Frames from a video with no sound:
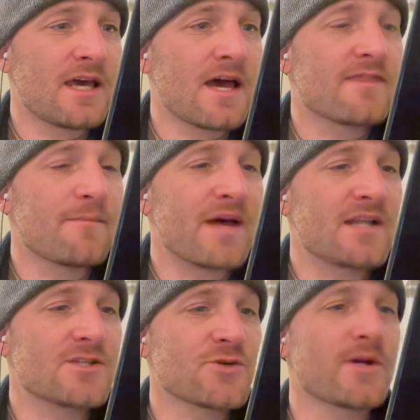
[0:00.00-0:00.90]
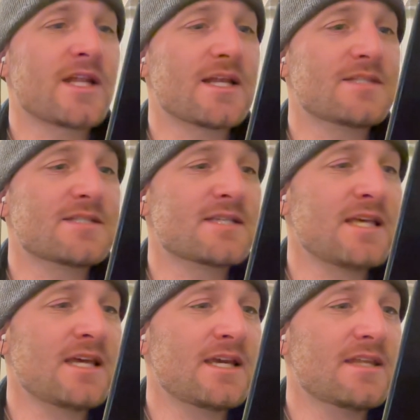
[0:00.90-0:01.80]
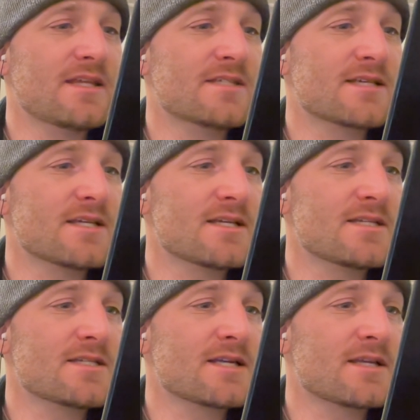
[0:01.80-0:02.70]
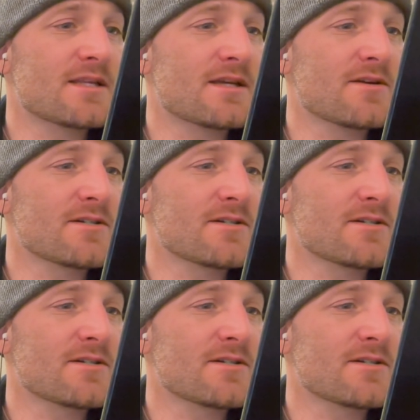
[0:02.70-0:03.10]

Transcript: at the Mediterranean Sea. This is their